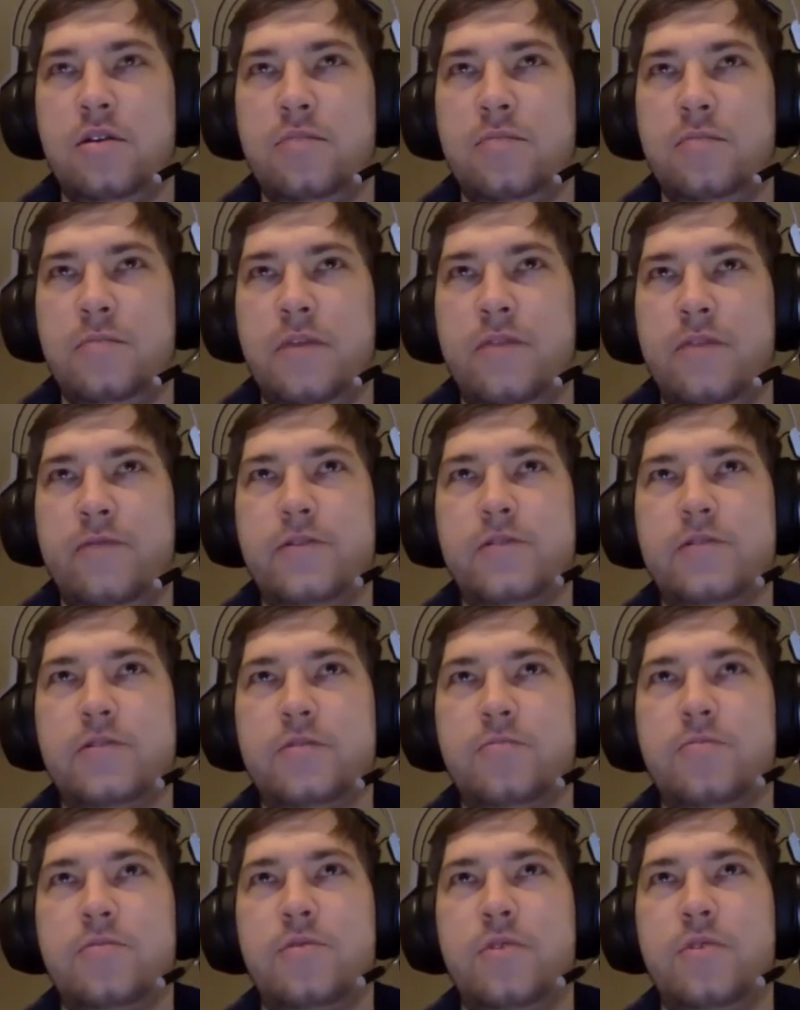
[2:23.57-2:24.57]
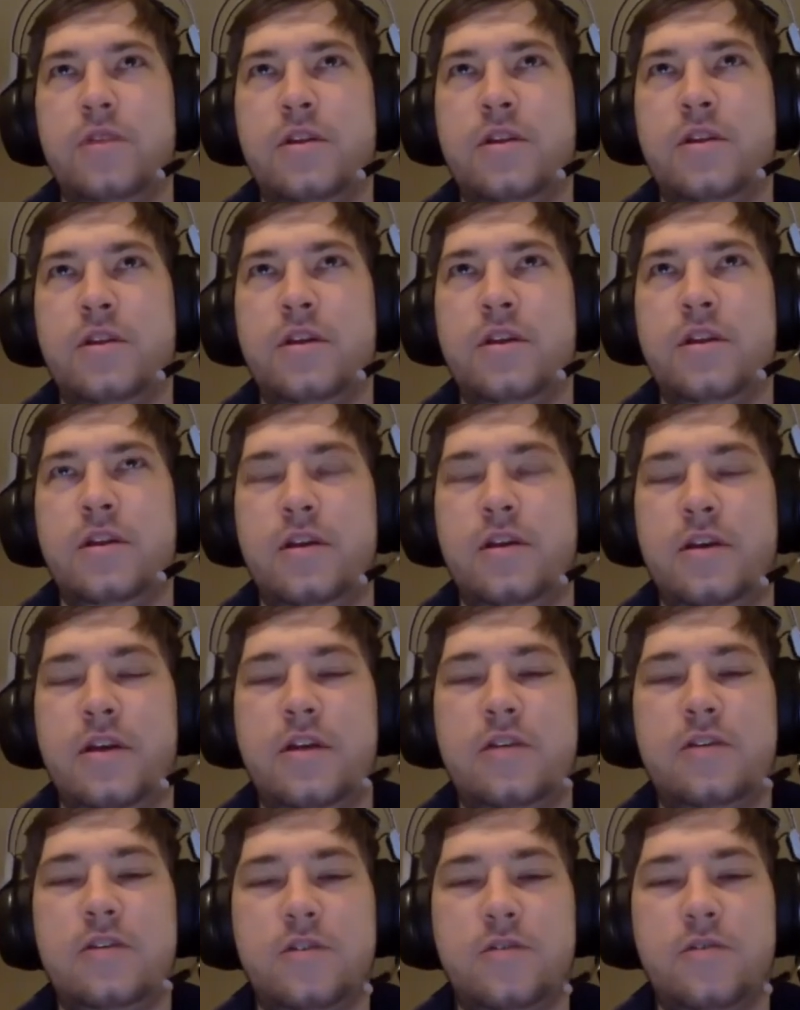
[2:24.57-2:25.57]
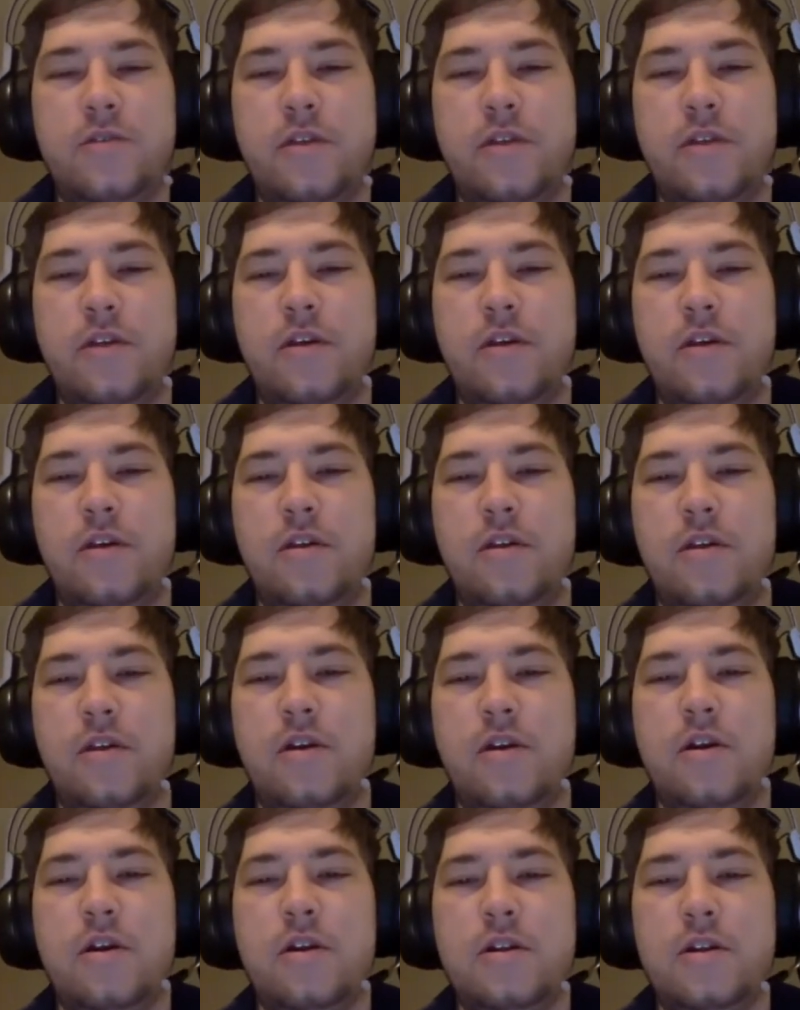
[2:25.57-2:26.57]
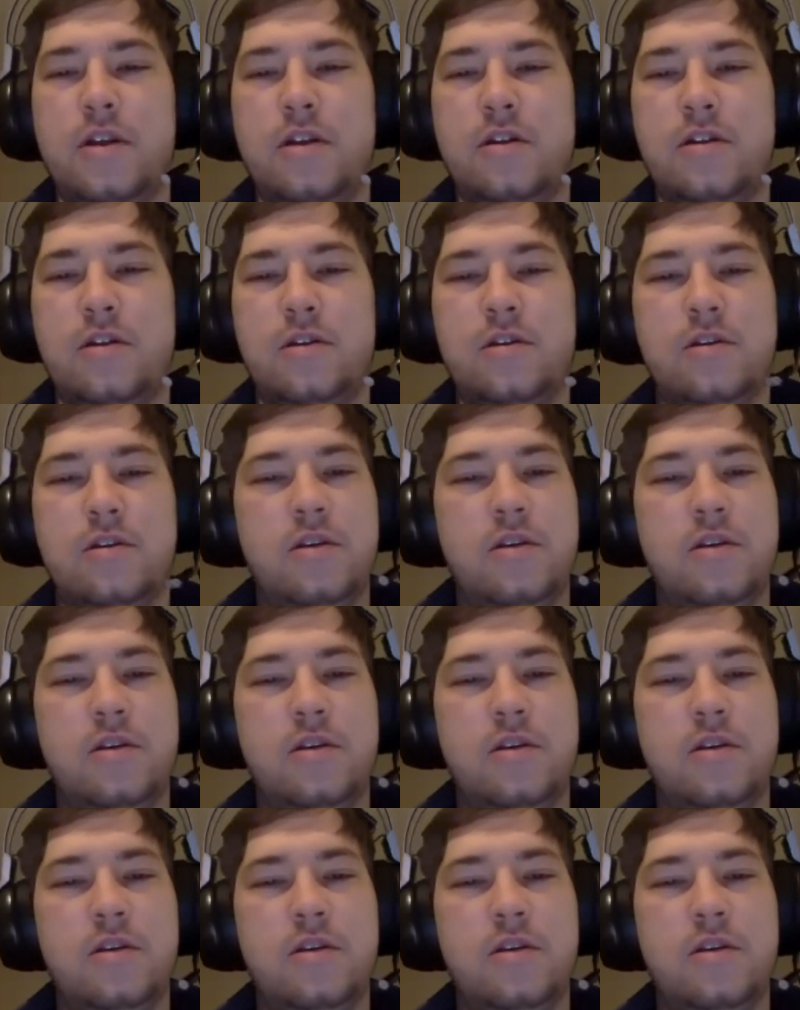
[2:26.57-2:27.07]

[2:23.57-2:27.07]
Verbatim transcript: they feel supported in engaging with the content.